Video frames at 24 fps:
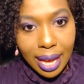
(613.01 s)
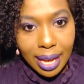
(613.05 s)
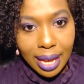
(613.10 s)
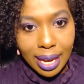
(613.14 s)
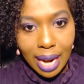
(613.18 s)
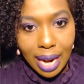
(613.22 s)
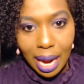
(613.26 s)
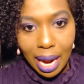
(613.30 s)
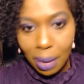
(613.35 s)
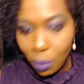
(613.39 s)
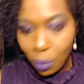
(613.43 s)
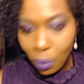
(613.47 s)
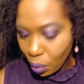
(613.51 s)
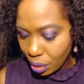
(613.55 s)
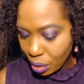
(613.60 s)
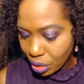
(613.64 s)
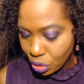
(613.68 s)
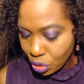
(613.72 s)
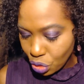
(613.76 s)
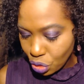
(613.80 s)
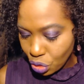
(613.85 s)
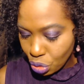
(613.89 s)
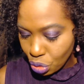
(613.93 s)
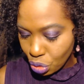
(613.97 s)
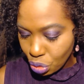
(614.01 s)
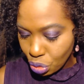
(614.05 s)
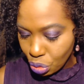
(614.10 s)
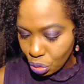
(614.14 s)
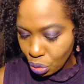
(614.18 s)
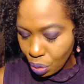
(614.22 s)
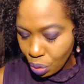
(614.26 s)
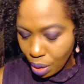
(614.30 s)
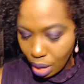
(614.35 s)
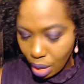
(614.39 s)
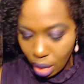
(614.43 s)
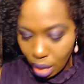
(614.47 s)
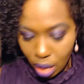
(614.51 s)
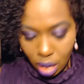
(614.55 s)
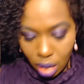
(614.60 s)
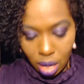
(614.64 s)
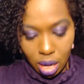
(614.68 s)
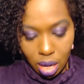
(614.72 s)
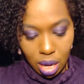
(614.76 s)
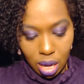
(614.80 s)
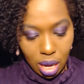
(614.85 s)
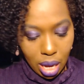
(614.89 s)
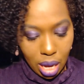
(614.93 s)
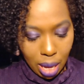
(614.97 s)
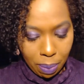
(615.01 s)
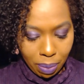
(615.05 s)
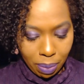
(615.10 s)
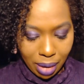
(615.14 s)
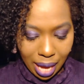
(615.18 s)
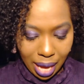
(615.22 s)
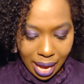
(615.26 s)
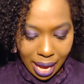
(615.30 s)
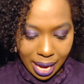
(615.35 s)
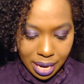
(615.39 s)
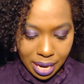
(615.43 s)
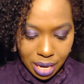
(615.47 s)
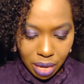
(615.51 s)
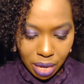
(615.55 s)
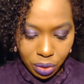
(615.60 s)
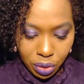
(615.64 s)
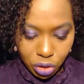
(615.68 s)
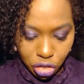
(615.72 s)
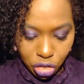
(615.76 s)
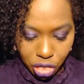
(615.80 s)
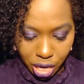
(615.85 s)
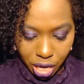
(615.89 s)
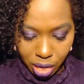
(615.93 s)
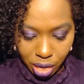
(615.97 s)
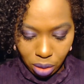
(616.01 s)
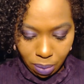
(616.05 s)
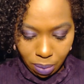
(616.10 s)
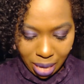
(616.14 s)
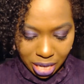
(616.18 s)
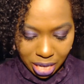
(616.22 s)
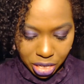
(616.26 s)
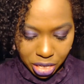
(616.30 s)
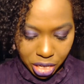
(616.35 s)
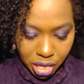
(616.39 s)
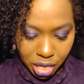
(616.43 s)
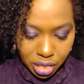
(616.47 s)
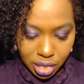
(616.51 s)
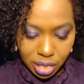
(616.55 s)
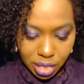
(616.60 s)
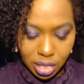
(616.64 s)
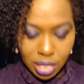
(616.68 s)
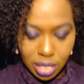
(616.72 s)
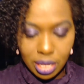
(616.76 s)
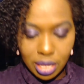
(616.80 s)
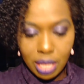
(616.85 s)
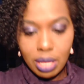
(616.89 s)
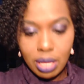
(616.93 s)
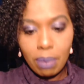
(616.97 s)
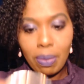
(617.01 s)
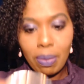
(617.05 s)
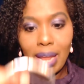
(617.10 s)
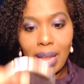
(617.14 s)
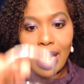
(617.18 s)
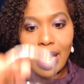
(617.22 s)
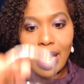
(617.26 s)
I'm going to apply another shade on my cheeks. This is in the Black